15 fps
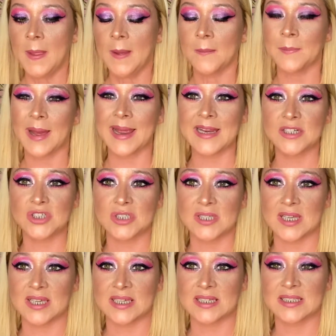page
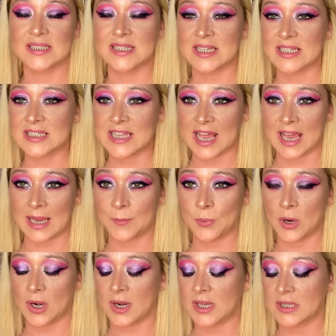says 6 to 8
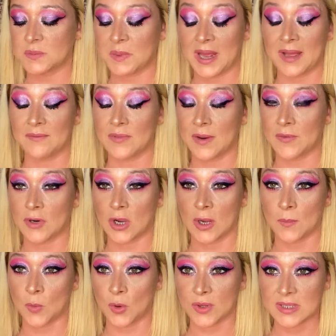products, but I've never got
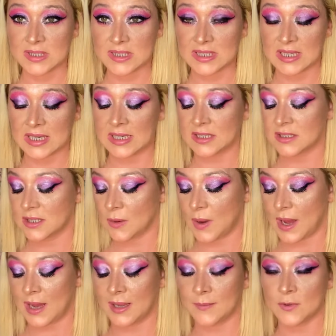more than 6. So
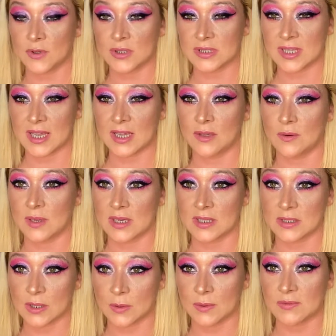I'm going to say you get a
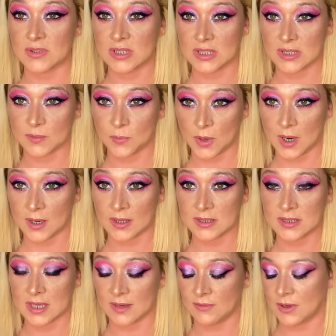total of 6
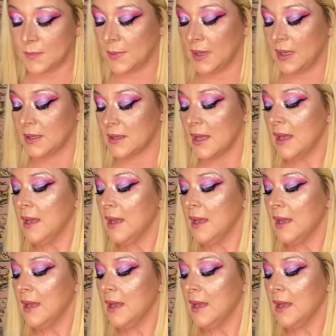products every month.